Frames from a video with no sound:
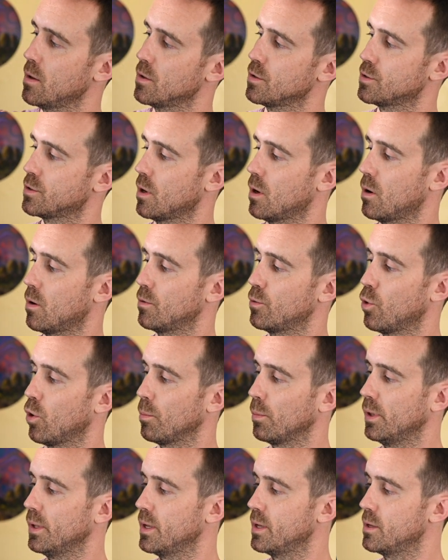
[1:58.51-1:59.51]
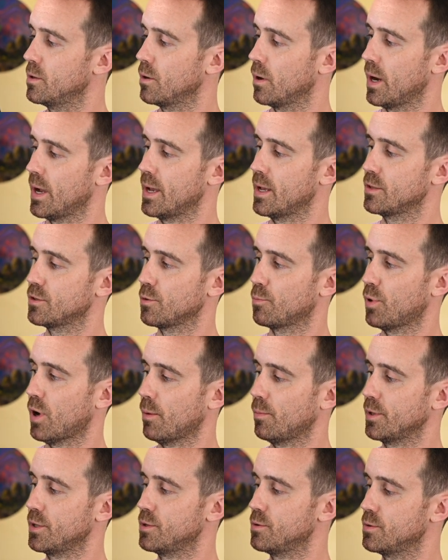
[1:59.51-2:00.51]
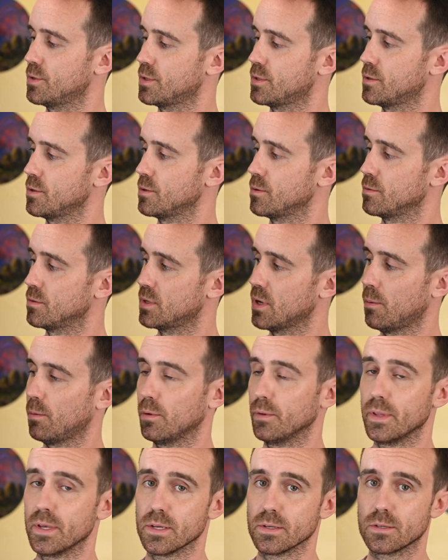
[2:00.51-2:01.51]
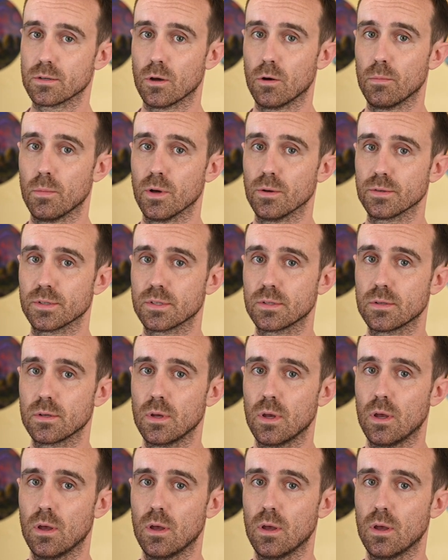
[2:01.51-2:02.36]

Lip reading: So normally your hands are probably used to double this almost